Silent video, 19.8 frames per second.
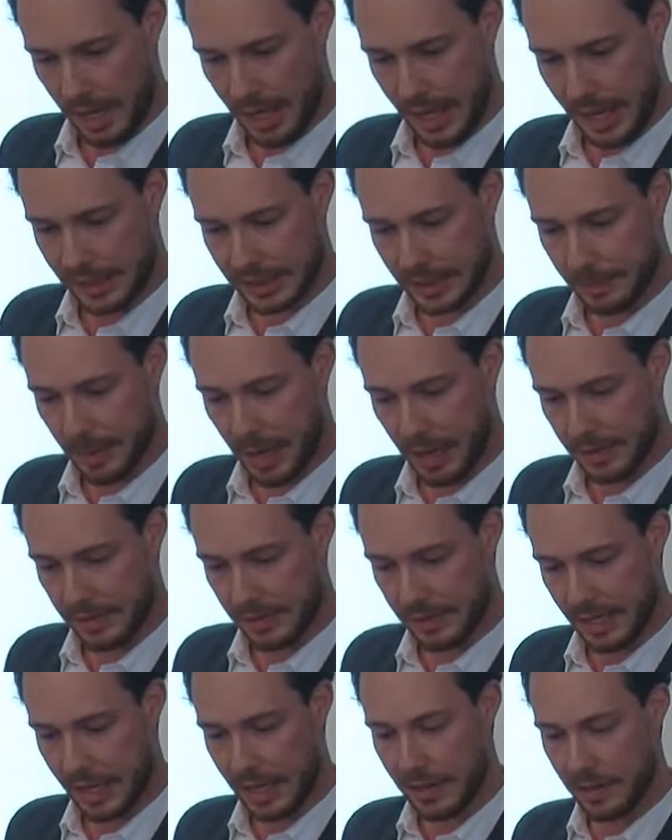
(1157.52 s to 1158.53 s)
It's
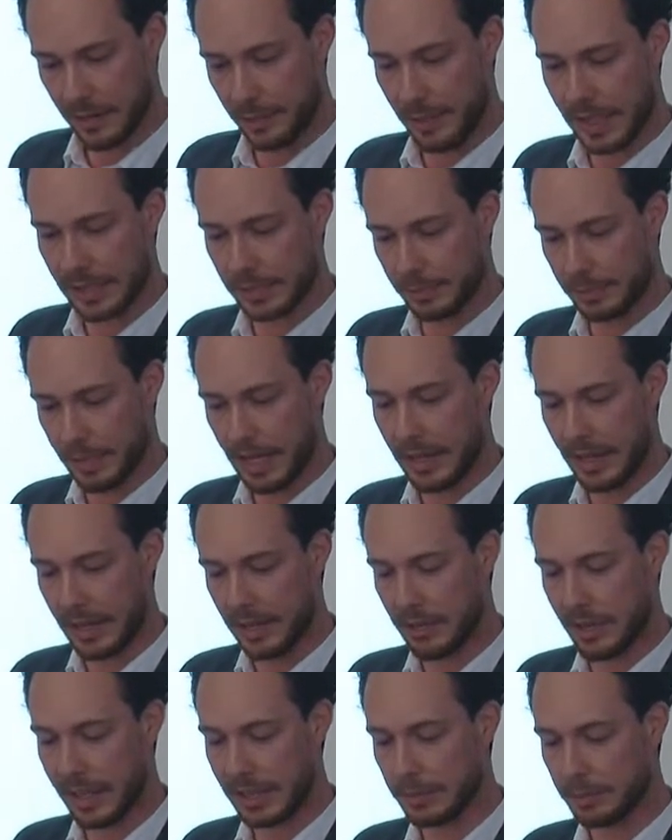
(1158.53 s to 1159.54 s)
about the interface and
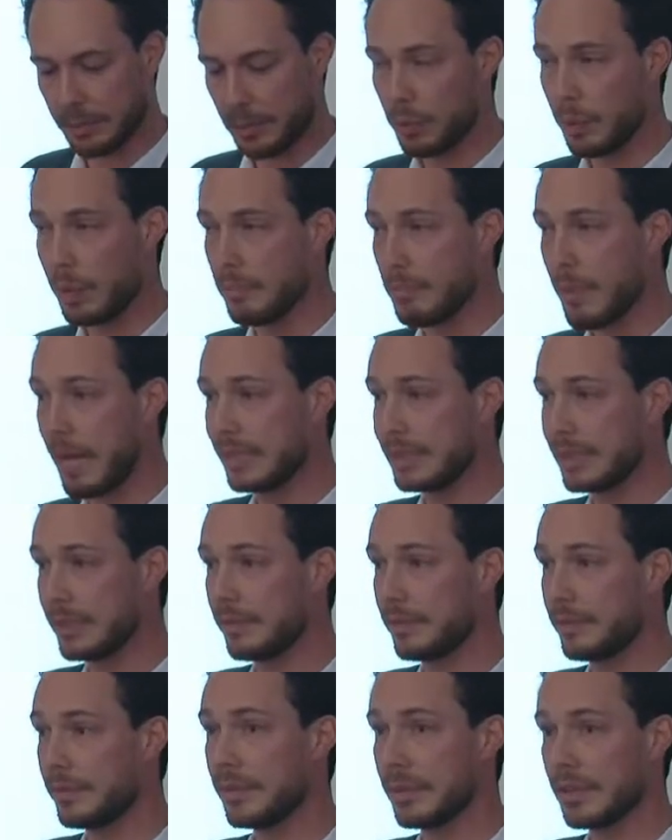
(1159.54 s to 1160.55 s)
interaction between
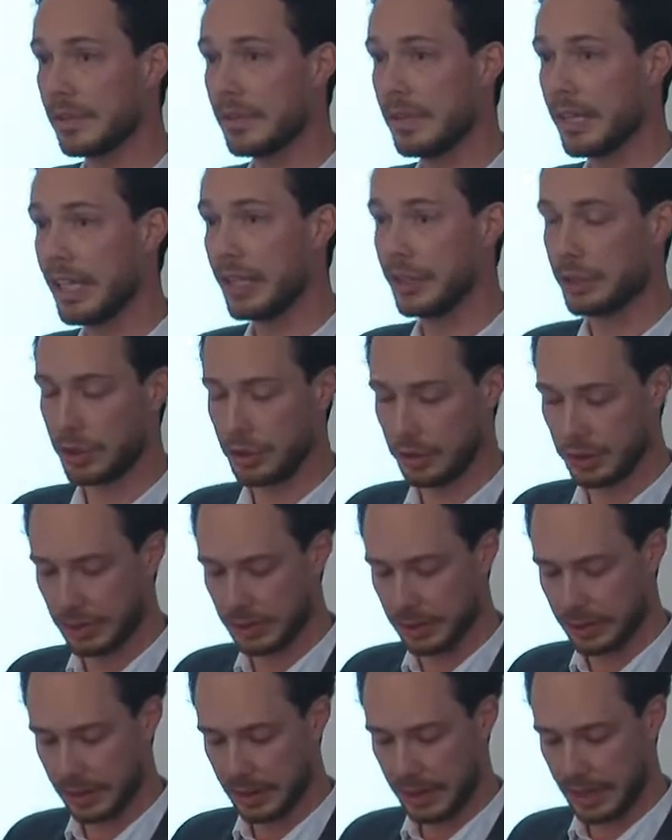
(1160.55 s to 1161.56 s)
massive
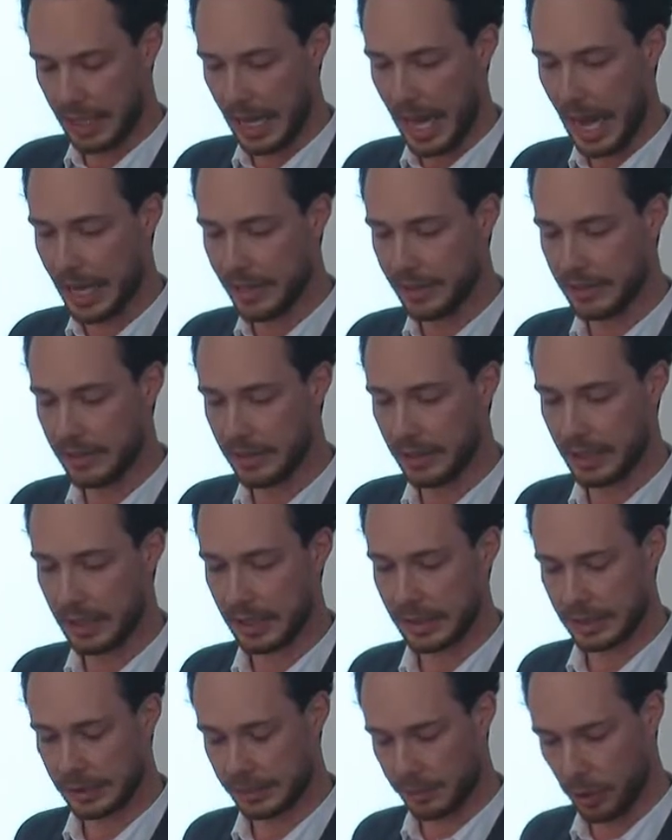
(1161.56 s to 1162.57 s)
issues and
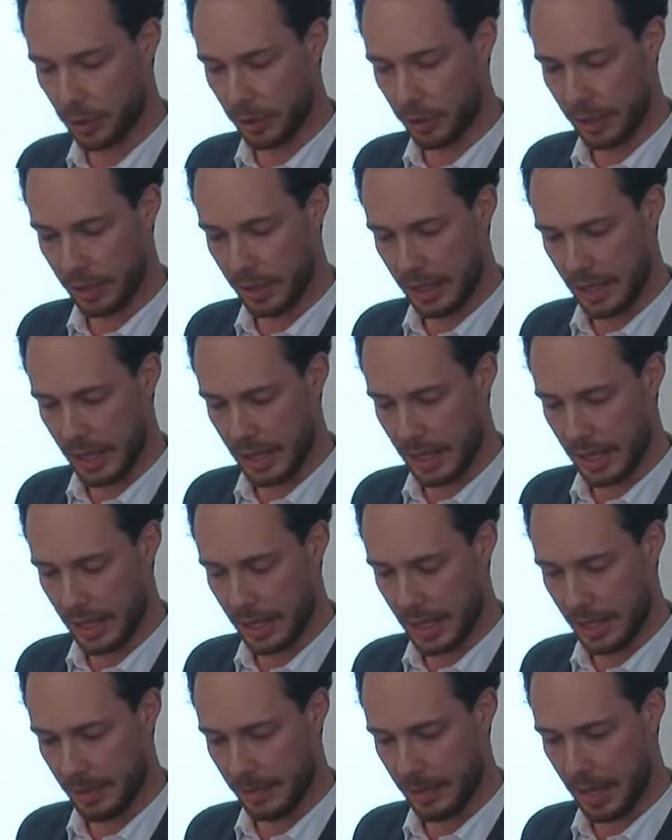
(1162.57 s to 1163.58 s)
small
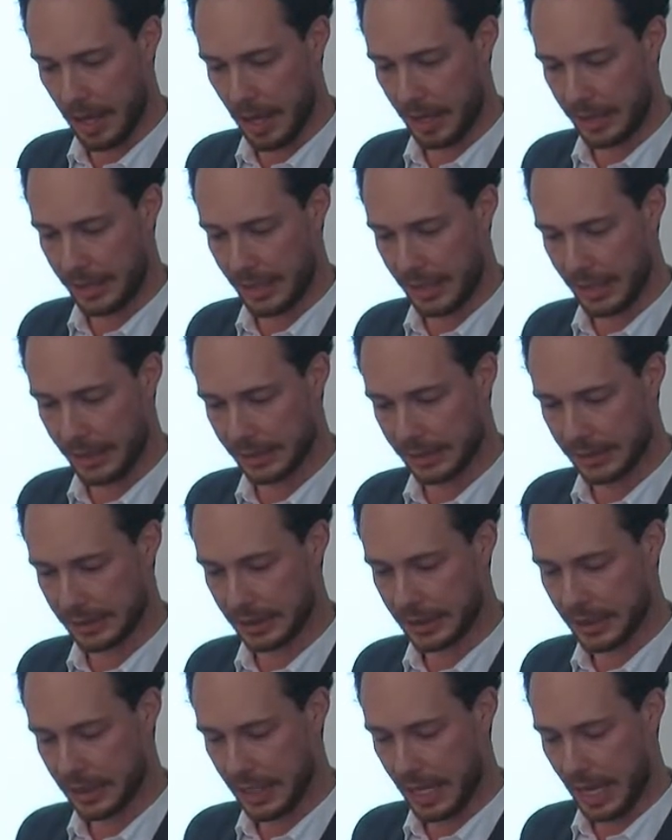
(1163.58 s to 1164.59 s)
ideas,
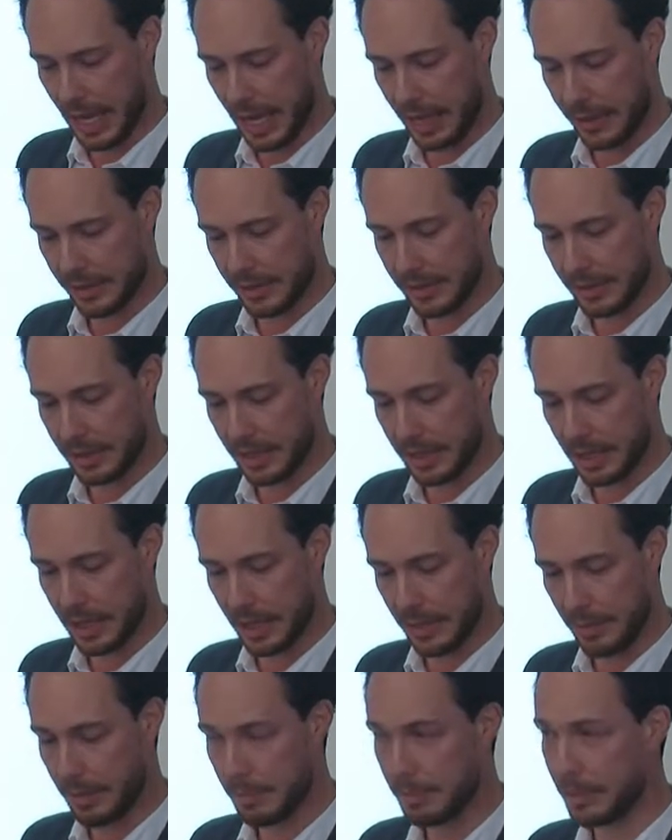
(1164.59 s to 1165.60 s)
and
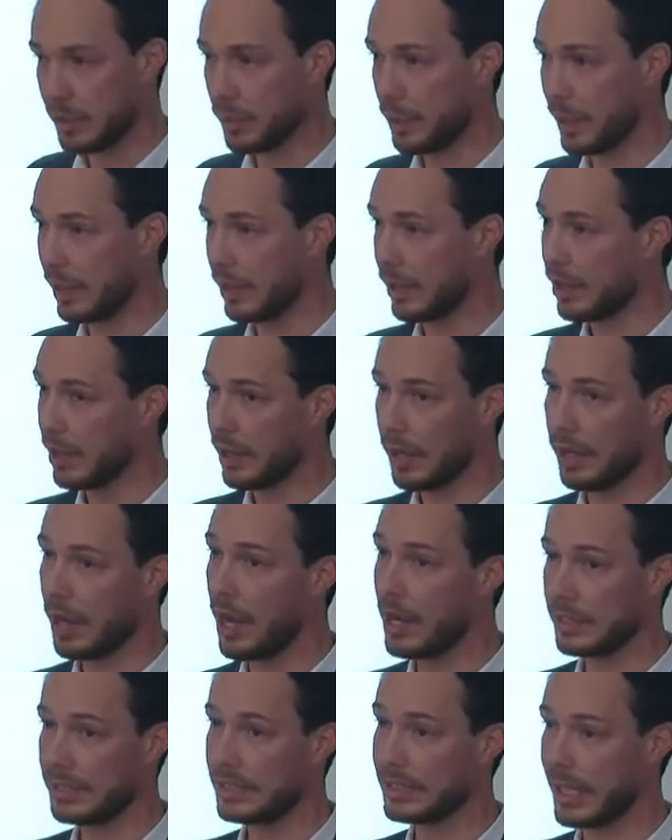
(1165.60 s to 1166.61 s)
between
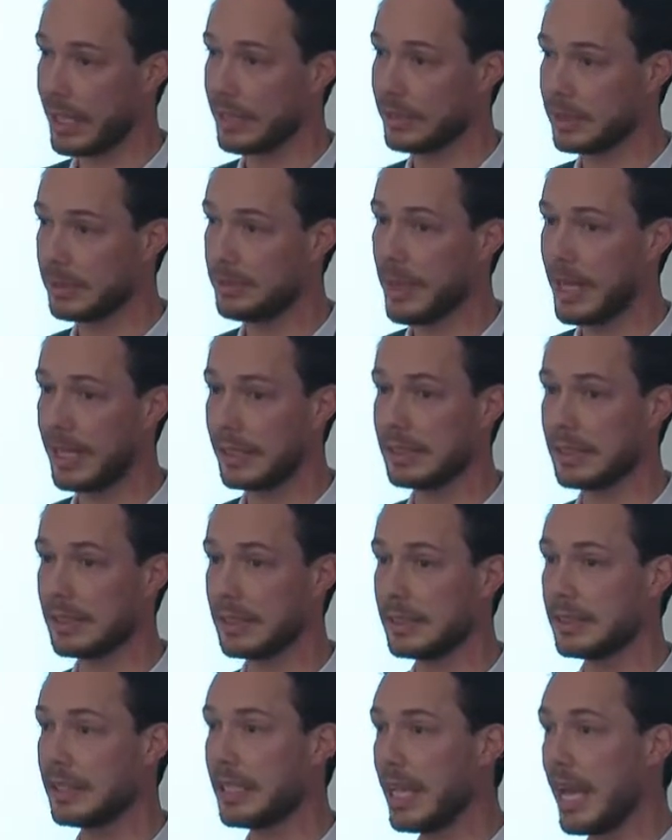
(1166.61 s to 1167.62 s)
large-scale
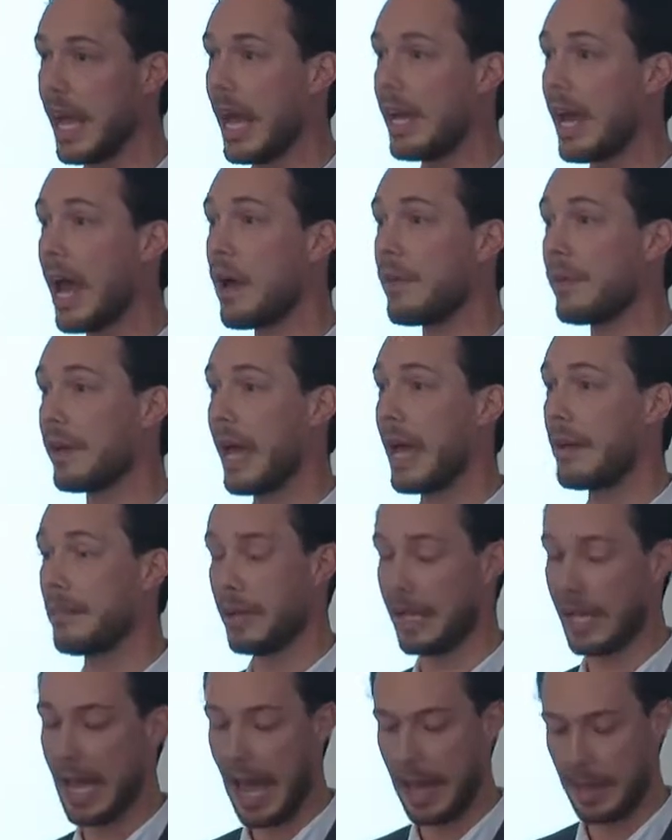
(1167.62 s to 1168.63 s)
spaces and how they're
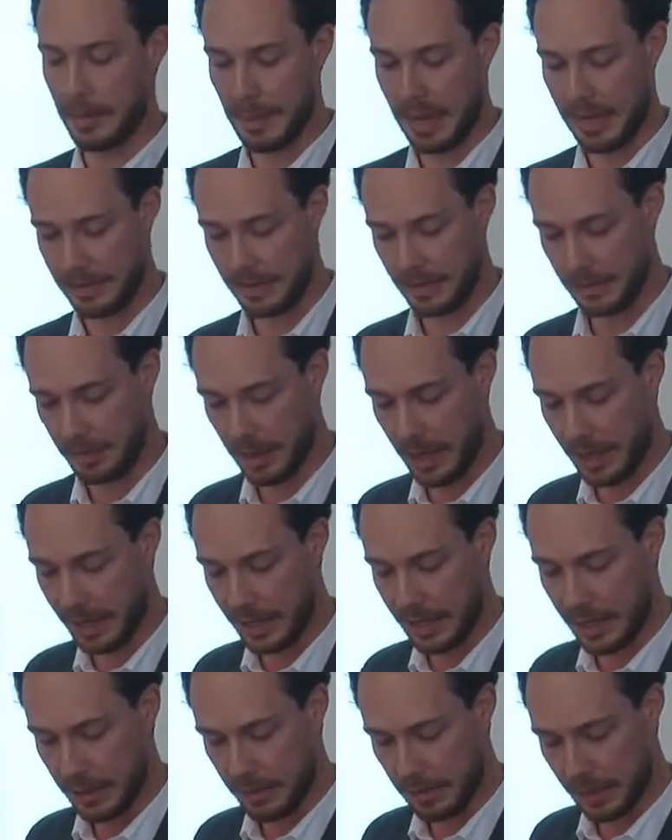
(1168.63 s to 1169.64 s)
being animated by
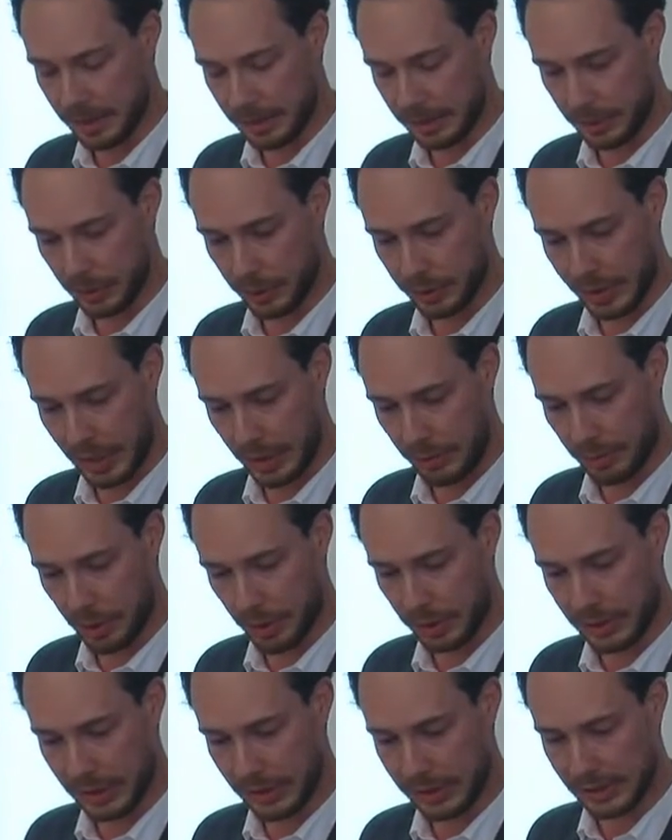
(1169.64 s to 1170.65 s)
small-scale
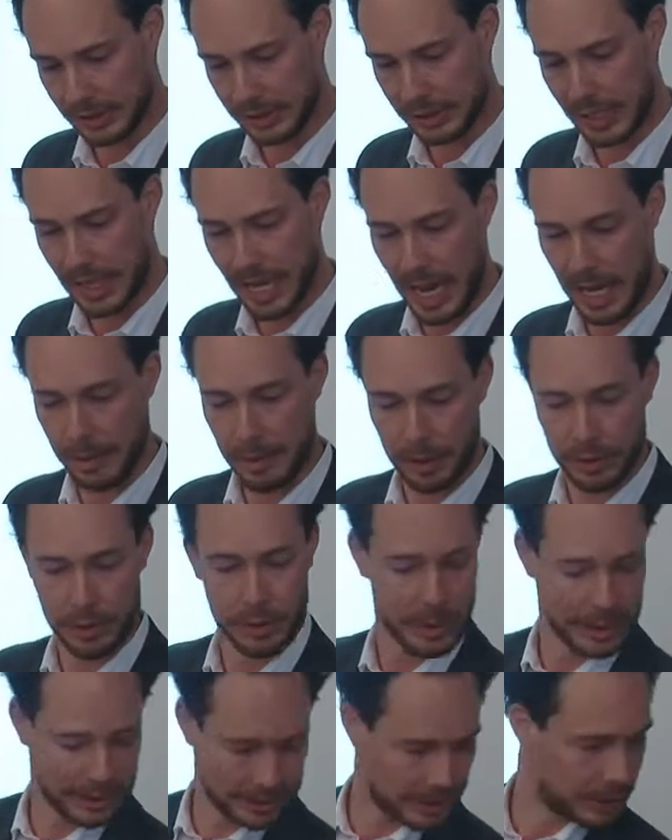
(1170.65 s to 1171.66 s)
processes, and about
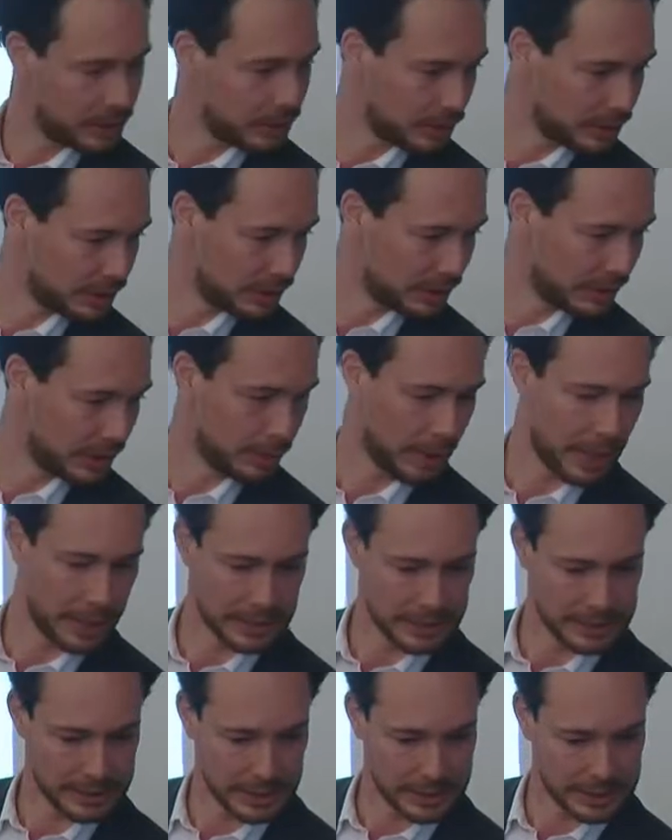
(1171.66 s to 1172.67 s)
new institutions in the
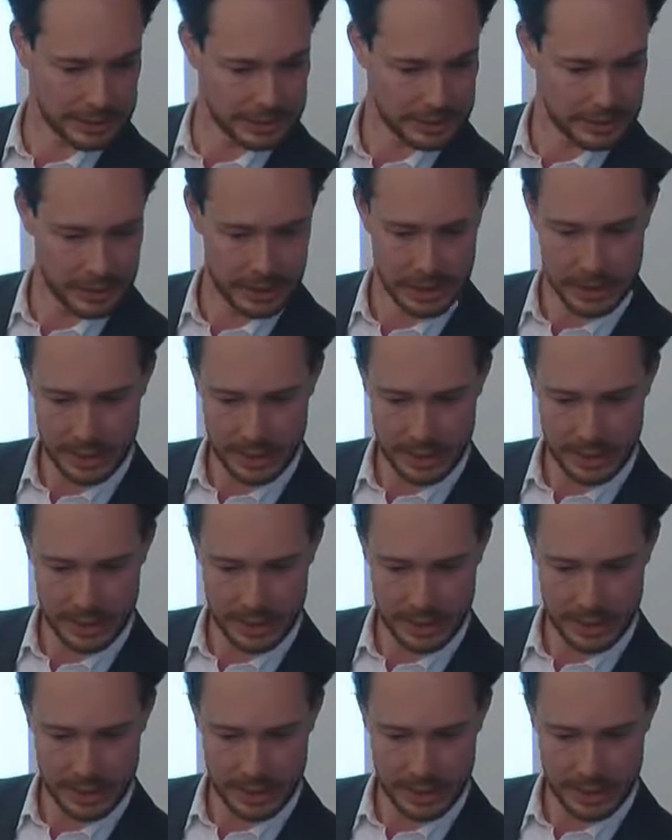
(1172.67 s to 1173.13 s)
wider sense.